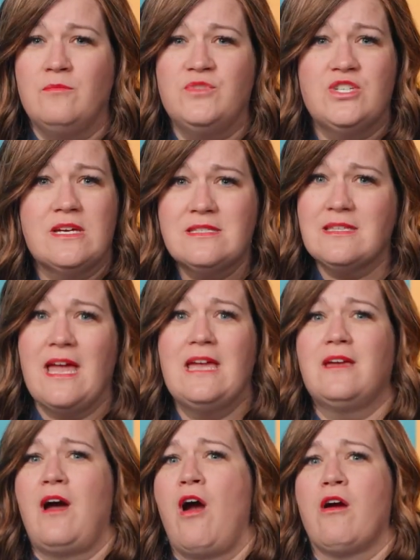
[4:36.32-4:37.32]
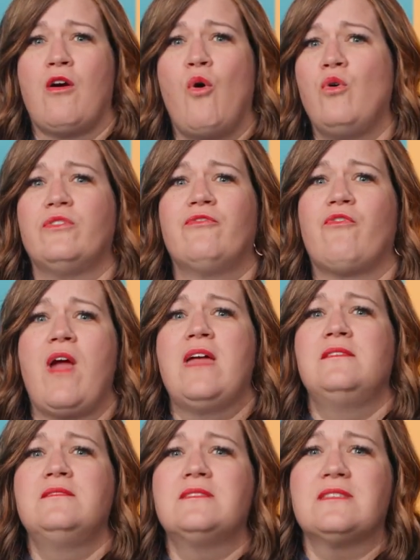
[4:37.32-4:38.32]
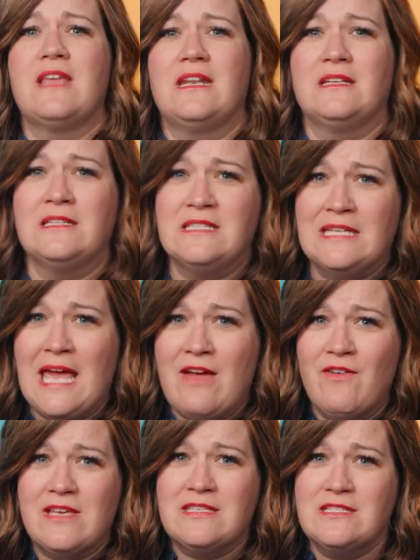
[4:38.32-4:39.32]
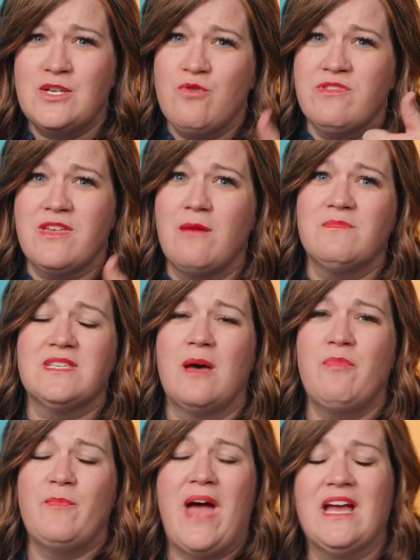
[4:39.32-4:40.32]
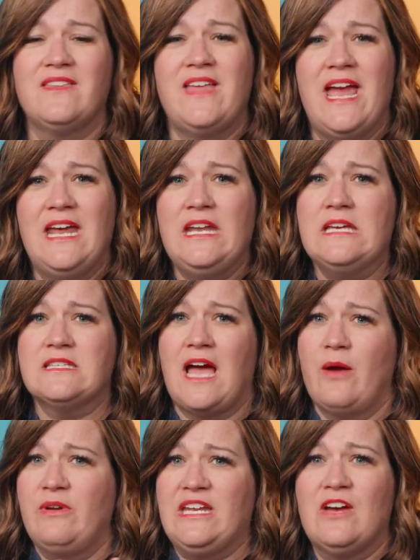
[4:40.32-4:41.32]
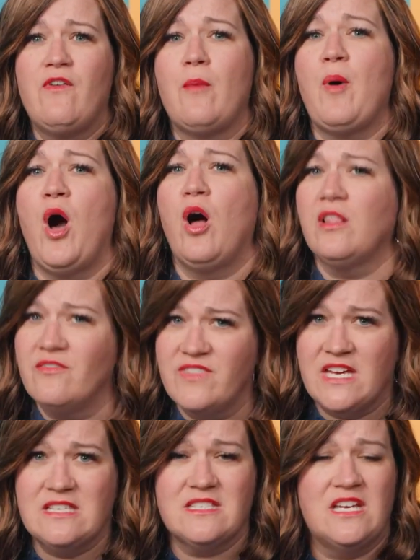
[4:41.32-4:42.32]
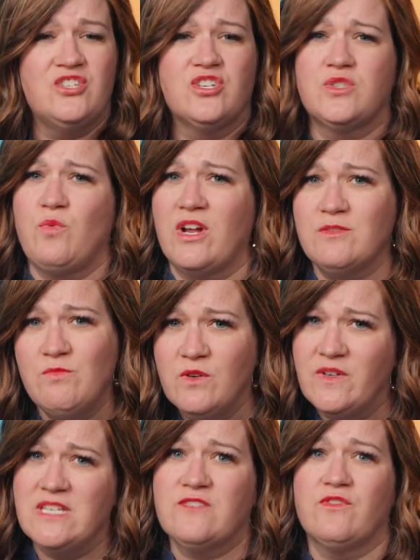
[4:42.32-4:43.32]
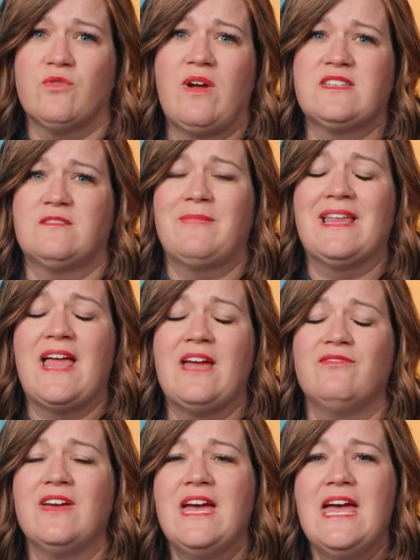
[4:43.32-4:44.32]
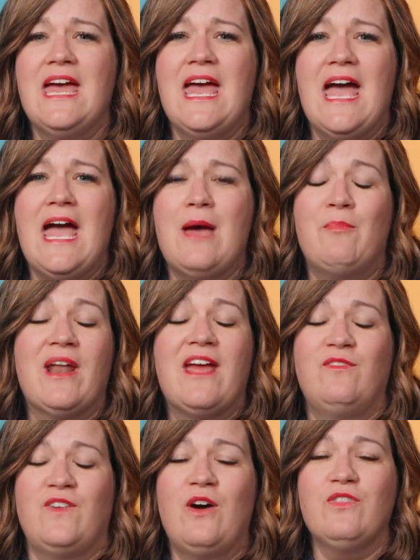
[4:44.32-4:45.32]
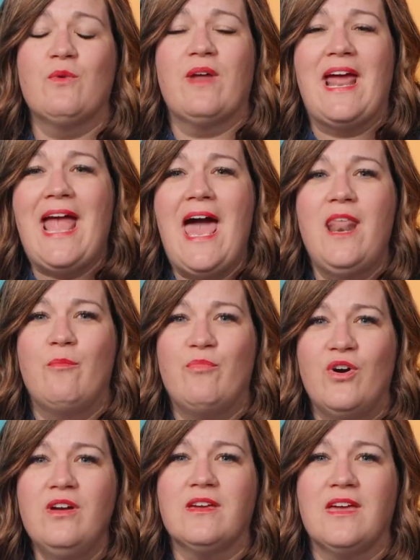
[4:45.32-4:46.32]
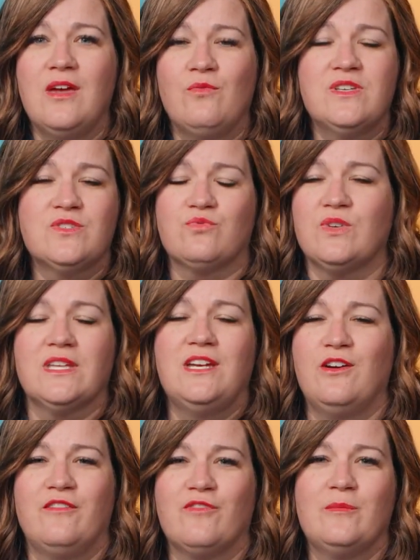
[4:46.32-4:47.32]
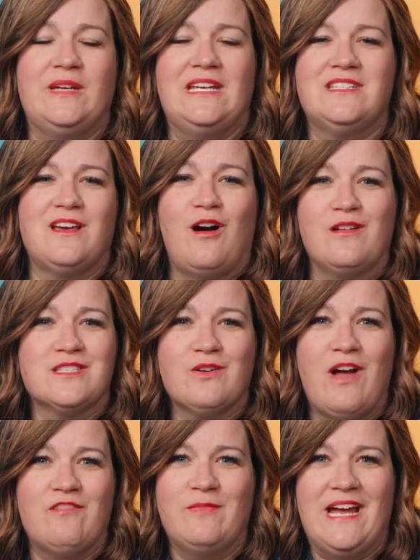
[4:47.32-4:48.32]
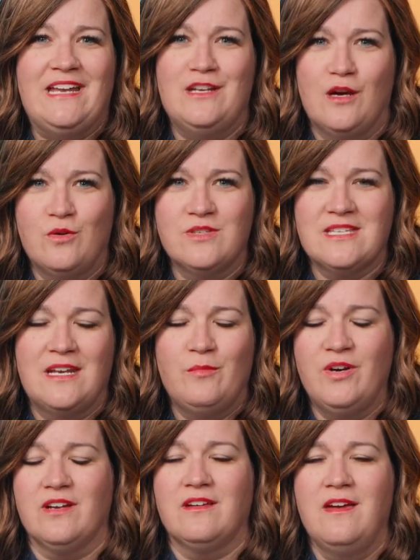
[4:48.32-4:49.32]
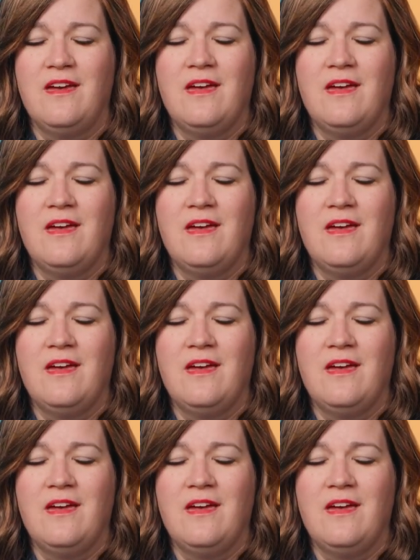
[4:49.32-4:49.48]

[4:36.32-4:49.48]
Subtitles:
Just like our old friends that gave us 2 thumbs up back in the 80s, I would give up all of this and just watch movies for the rest of my life. But I found that when I had a book, it was really good for me to also have my nose in a book.